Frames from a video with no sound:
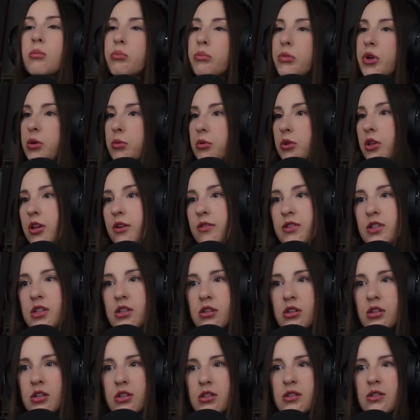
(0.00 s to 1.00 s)
Maybe they have
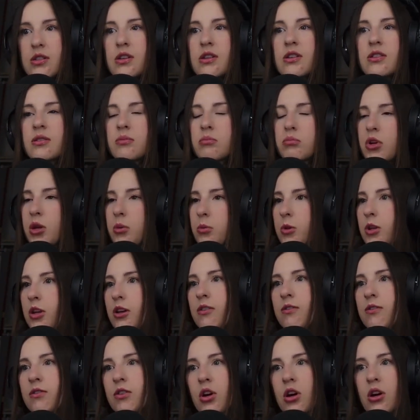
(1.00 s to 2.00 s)
celiac disease, maybe
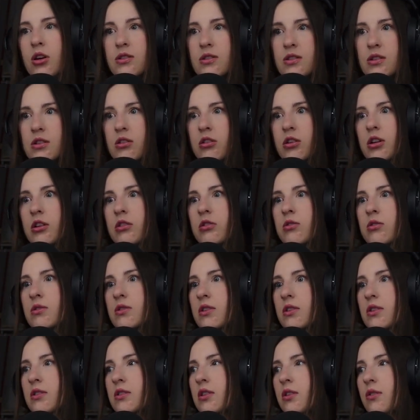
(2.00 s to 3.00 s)
they have non-celiac
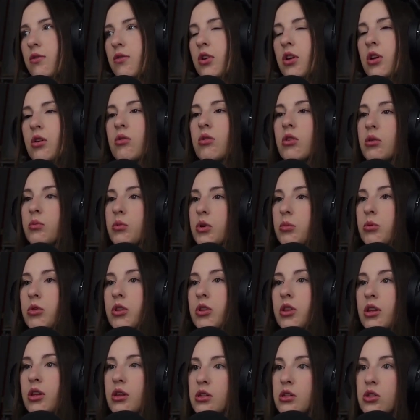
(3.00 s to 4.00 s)
gluten sensitivity, or
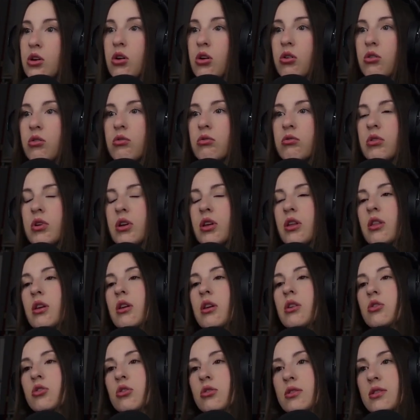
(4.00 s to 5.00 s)
maybe they don't, and
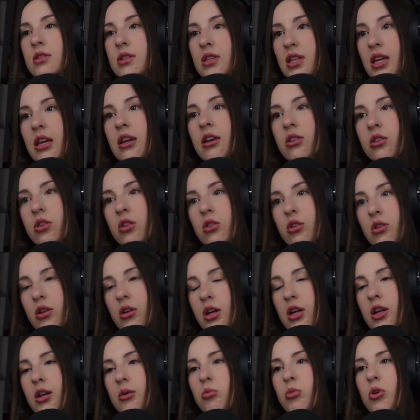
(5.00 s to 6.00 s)
they just think that
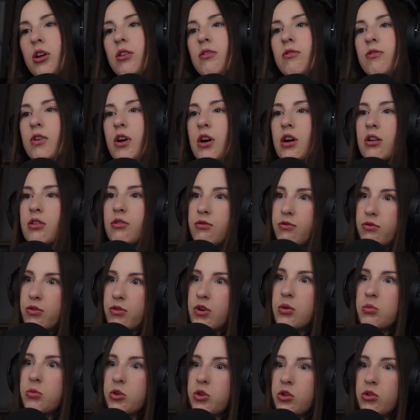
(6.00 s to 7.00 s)
they're getting brain fog
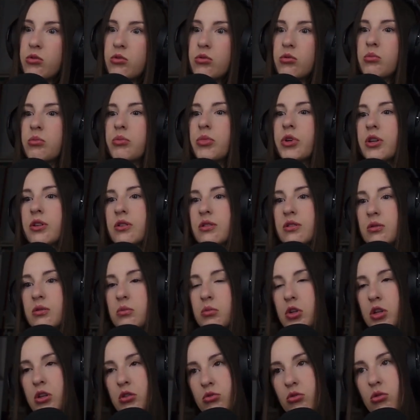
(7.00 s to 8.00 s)
from gluten because
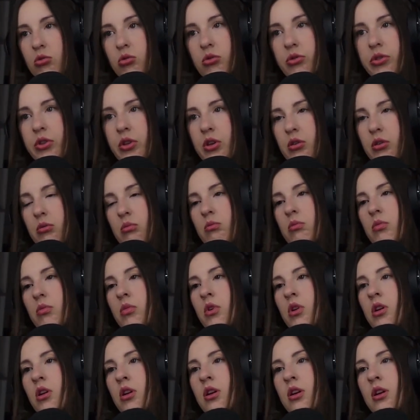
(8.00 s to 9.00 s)
somebody told
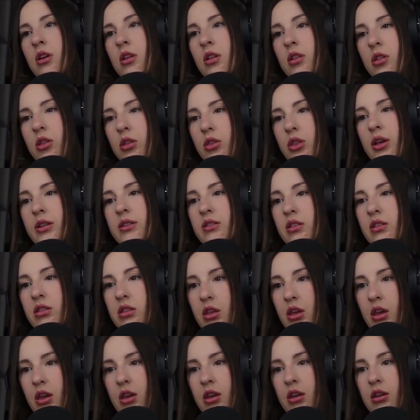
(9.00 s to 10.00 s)
them that that's a
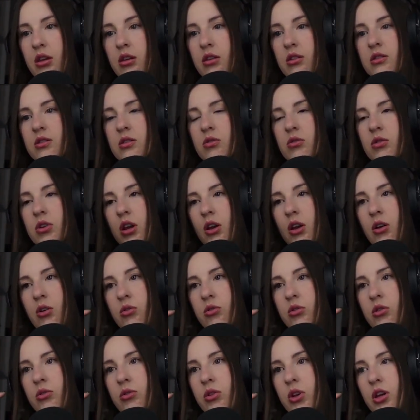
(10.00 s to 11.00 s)
thing. And so now
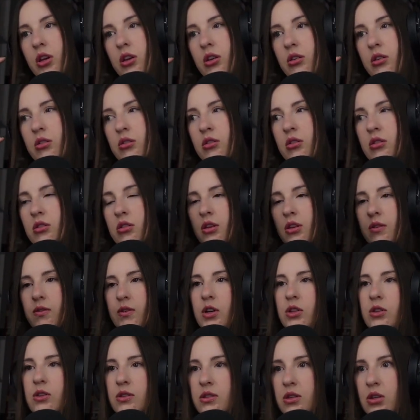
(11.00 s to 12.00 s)
they're like, they've
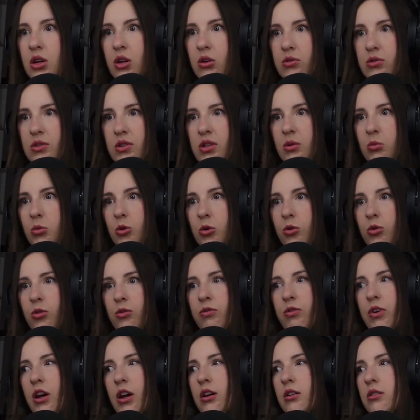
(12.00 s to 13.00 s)
got this nocebo
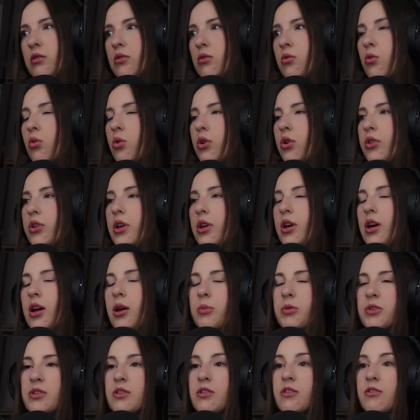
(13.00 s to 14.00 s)
effect, or the
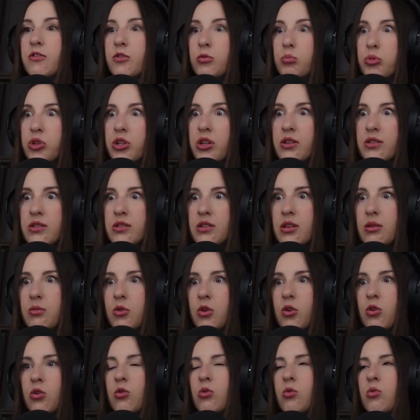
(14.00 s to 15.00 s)
opposite of a
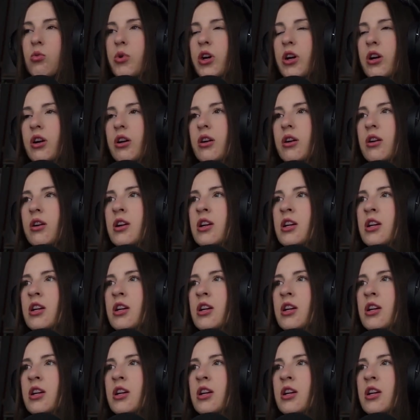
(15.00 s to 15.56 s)
placebo, where